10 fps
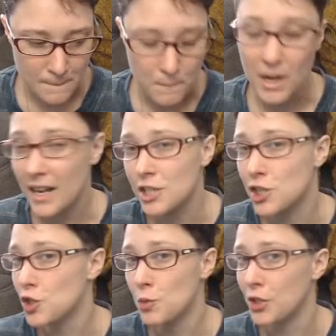but I
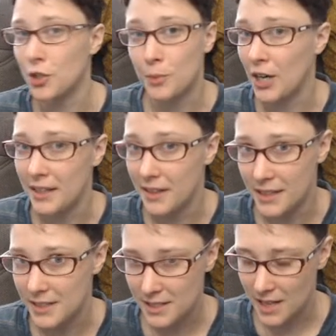super duper hate
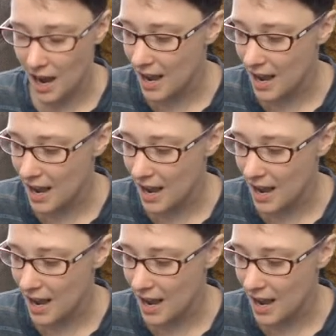this.